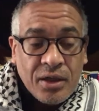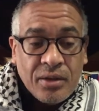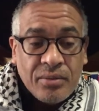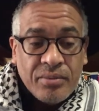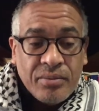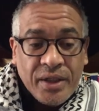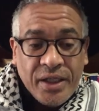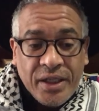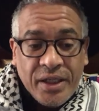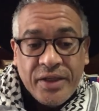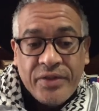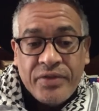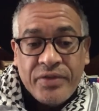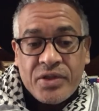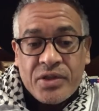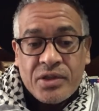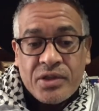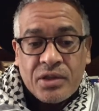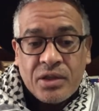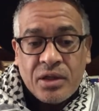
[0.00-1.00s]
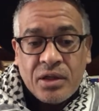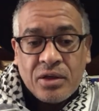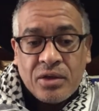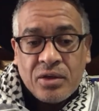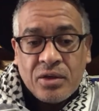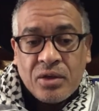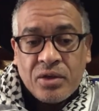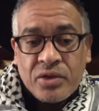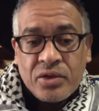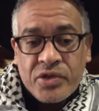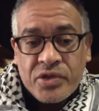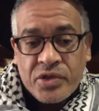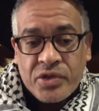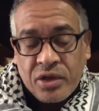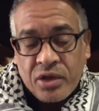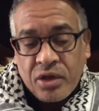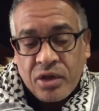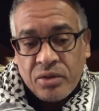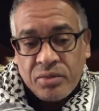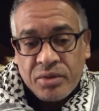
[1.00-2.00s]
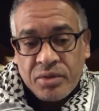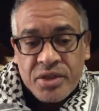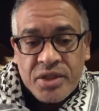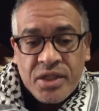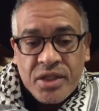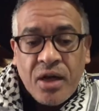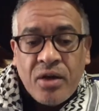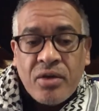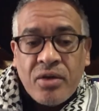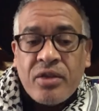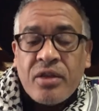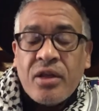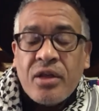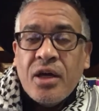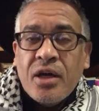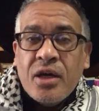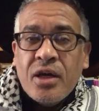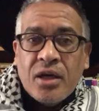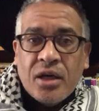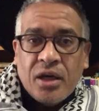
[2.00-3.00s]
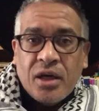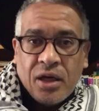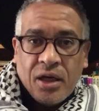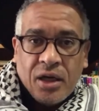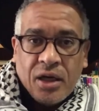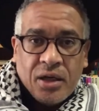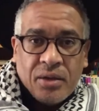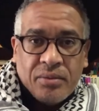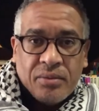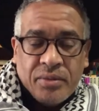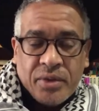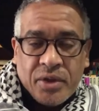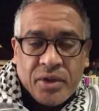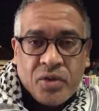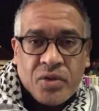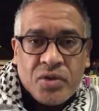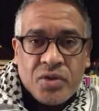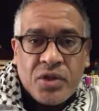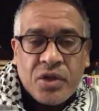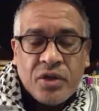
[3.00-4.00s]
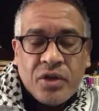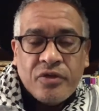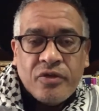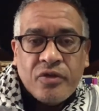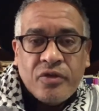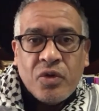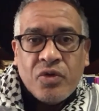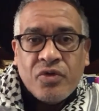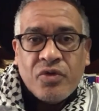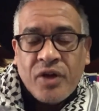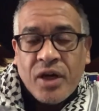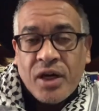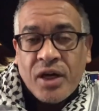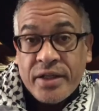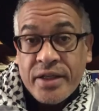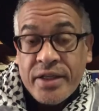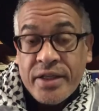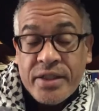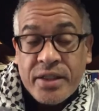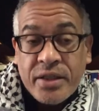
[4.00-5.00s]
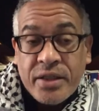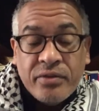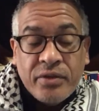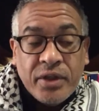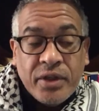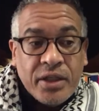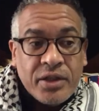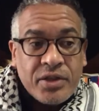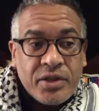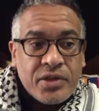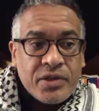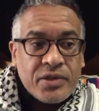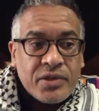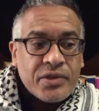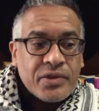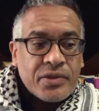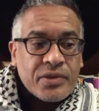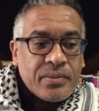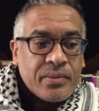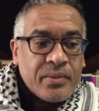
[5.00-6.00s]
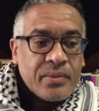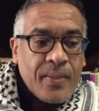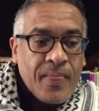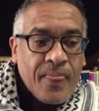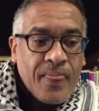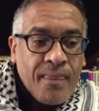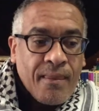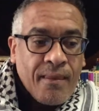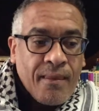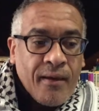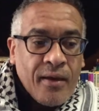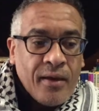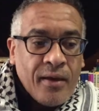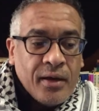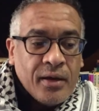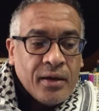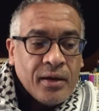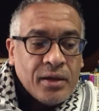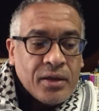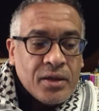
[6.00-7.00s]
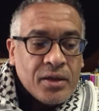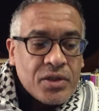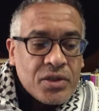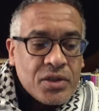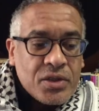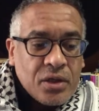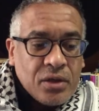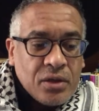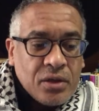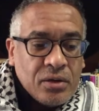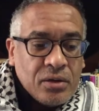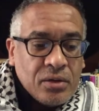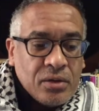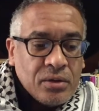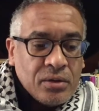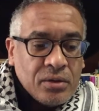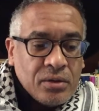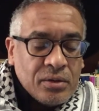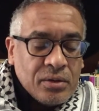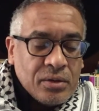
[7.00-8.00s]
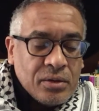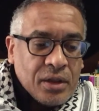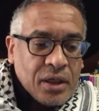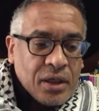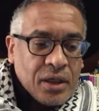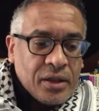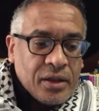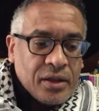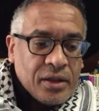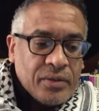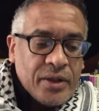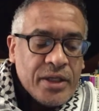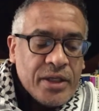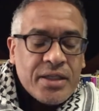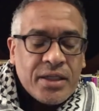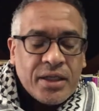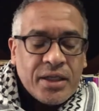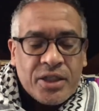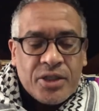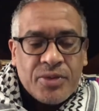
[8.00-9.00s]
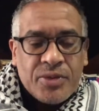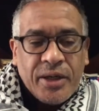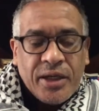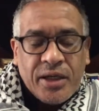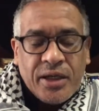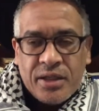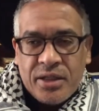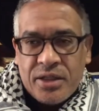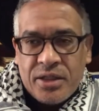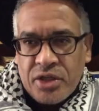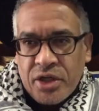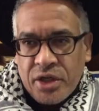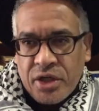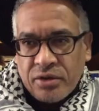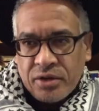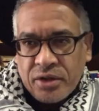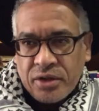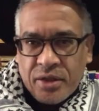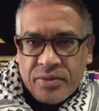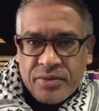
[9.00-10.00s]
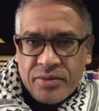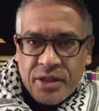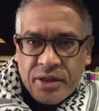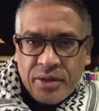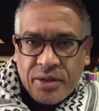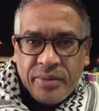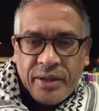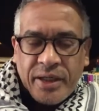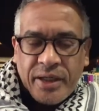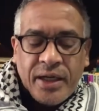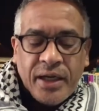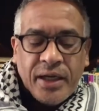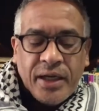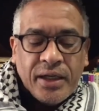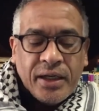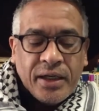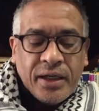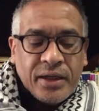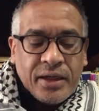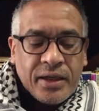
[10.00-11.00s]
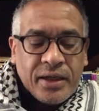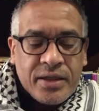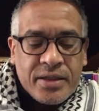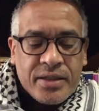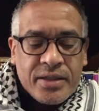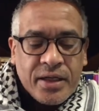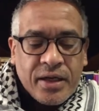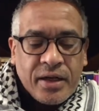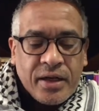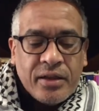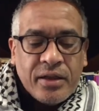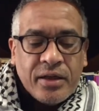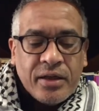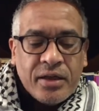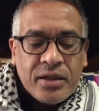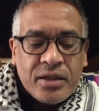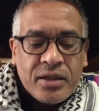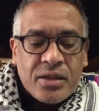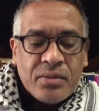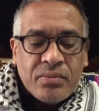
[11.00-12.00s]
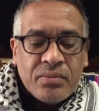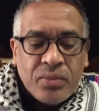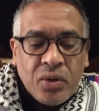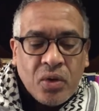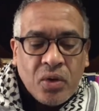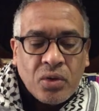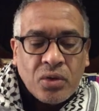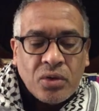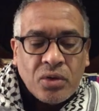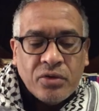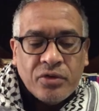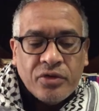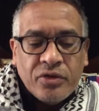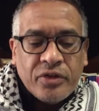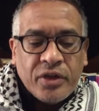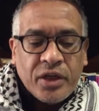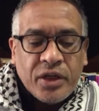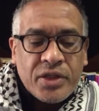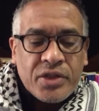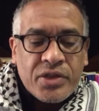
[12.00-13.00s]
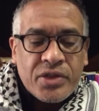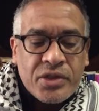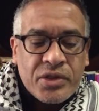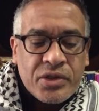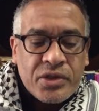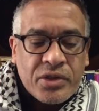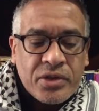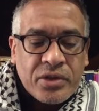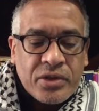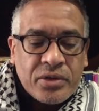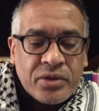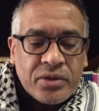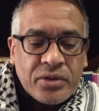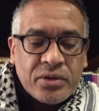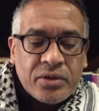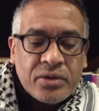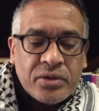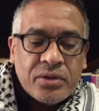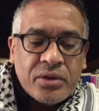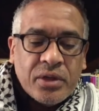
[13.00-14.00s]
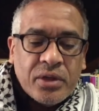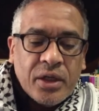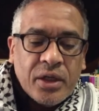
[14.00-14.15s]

beliefs across the global south, but also for Far Eastern religions. So the reason I speak in these general terms at the beginning is that I think it's important for us to